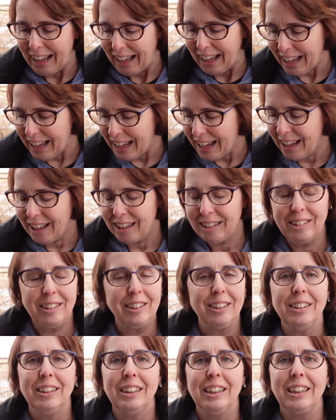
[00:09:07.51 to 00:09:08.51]

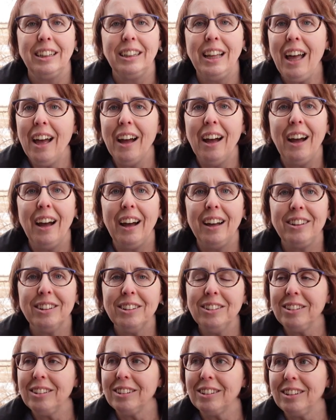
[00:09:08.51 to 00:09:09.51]
And yeah,
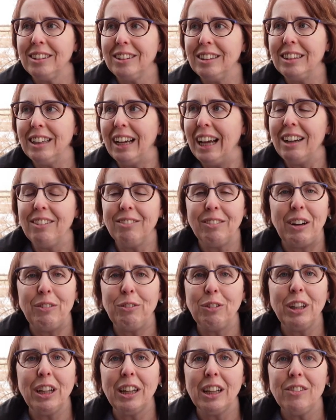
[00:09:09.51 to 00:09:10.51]
I
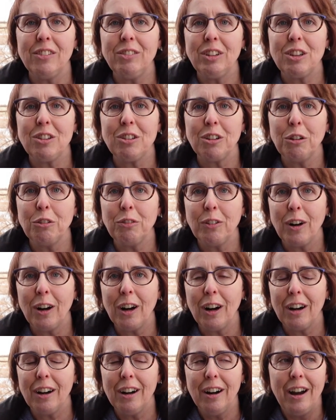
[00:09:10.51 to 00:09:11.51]
really loved it so
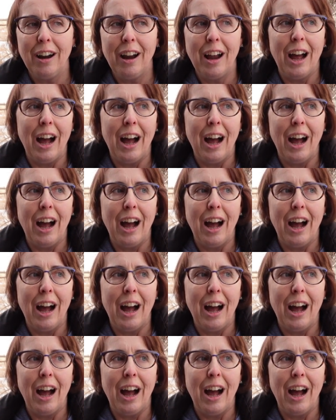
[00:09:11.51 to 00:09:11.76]
far.